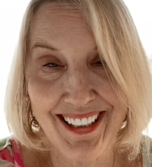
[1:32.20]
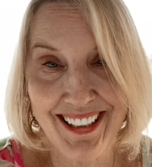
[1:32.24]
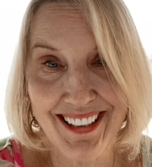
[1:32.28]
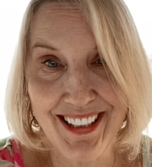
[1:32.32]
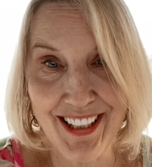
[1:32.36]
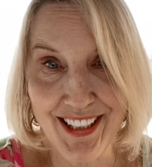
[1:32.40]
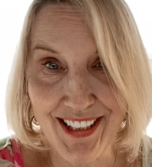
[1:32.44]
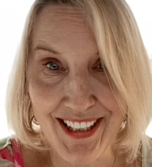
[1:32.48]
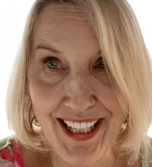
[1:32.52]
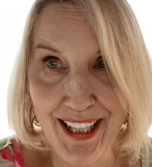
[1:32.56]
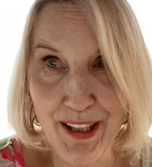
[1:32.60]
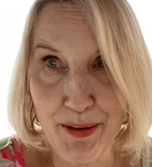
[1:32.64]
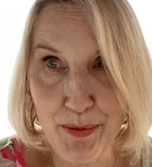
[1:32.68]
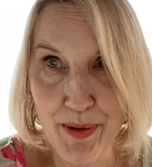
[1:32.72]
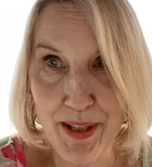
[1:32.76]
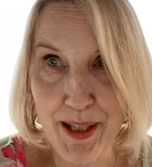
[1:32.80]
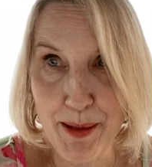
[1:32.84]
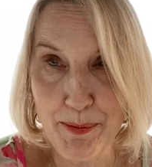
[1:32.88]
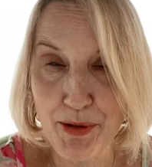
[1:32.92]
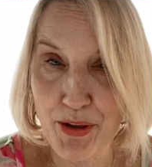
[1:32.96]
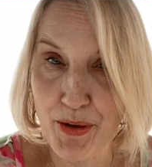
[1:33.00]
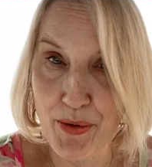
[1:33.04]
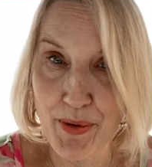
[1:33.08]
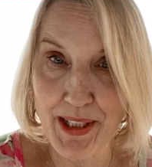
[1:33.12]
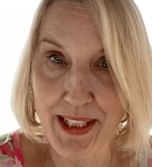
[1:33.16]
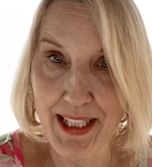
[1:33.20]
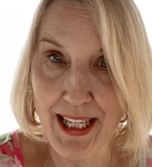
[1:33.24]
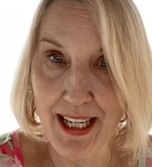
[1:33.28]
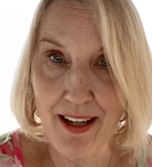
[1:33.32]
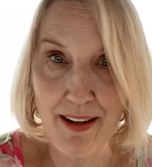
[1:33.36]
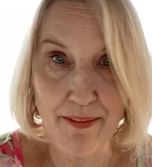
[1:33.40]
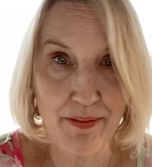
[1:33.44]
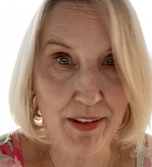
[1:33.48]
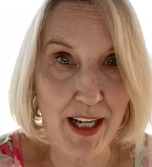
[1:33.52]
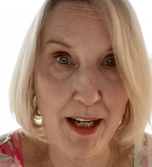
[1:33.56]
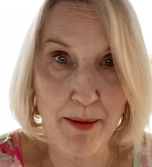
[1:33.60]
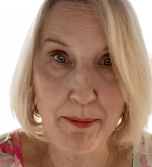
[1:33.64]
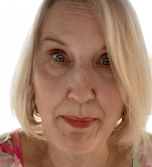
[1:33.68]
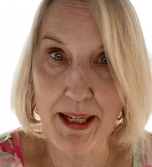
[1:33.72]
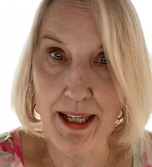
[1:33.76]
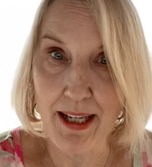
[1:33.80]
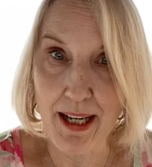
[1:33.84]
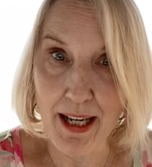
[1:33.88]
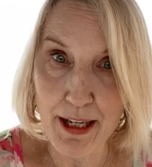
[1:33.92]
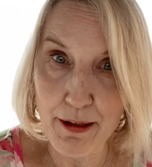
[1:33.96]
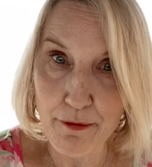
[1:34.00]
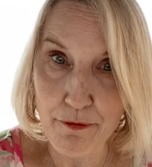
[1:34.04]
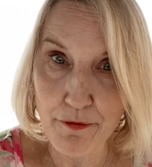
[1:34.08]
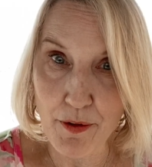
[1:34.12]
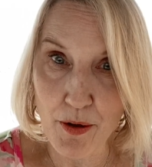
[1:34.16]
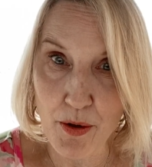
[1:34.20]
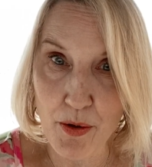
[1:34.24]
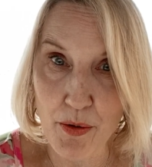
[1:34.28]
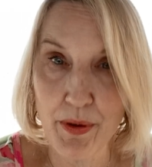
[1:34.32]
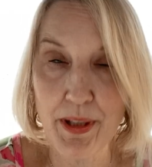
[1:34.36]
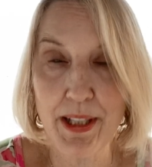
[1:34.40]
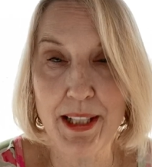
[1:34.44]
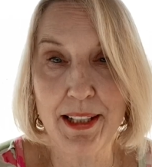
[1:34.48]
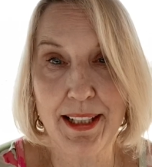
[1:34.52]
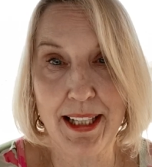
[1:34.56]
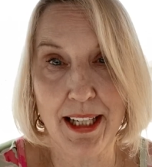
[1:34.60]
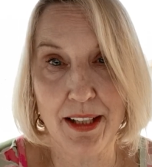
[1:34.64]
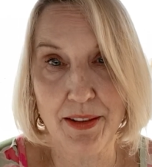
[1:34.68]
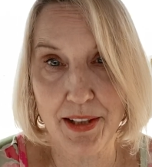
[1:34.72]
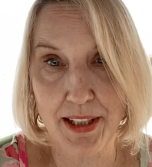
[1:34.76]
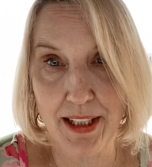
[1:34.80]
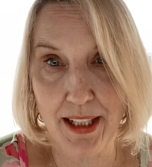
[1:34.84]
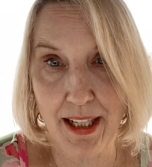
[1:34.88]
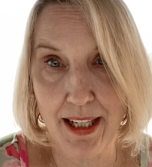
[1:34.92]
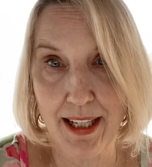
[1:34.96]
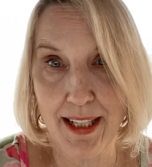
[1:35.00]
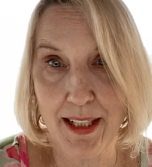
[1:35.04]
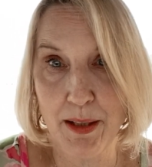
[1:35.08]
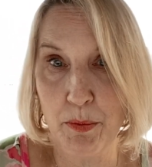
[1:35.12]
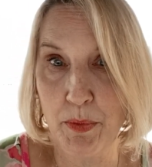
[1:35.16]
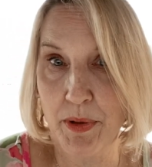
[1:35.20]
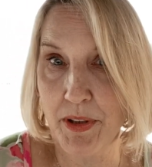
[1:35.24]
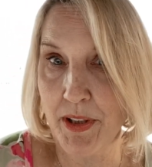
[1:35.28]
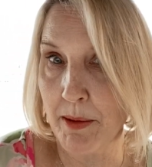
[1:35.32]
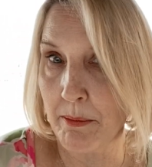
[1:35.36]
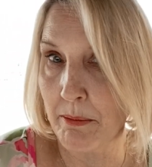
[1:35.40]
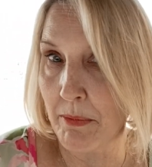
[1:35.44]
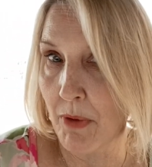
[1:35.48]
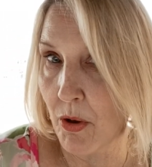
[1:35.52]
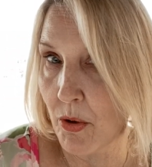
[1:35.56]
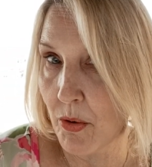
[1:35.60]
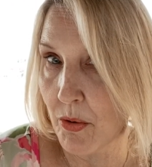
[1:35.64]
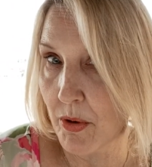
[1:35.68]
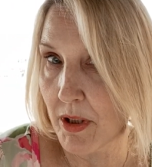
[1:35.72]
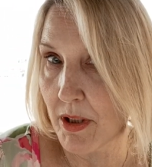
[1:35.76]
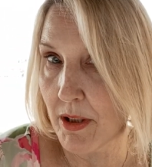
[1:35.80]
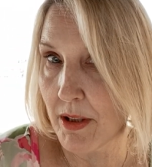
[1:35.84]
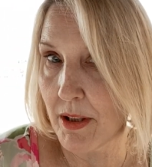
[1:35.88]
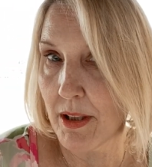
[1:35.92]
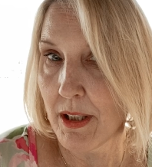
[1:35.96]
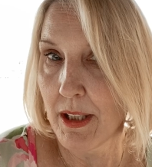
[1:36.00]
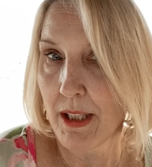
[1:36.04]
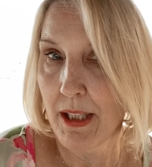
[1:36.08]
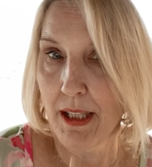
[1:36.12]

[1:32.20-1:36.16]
just like what I'm doing now, I've got my iPhone, it's outside, and with the mower,